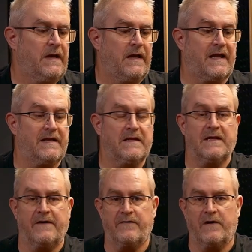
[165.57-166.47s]
And I did
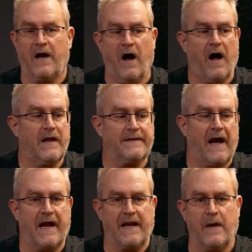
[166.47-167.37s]
that for all
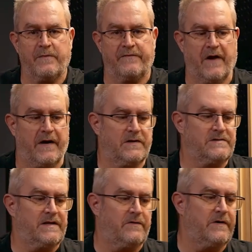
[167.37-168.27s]
nine
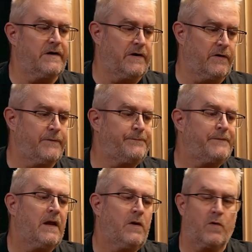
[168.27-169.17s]
amplifiers that are in here,
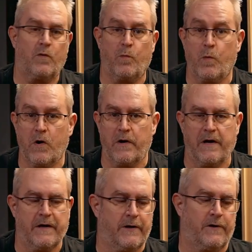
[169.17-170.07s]
or were
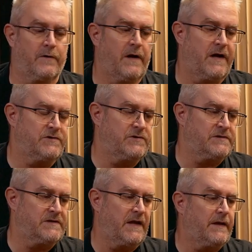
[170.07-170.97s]
in here, I should
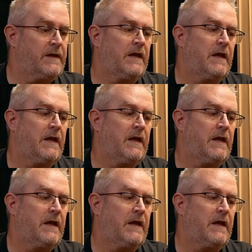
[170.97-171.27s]
say.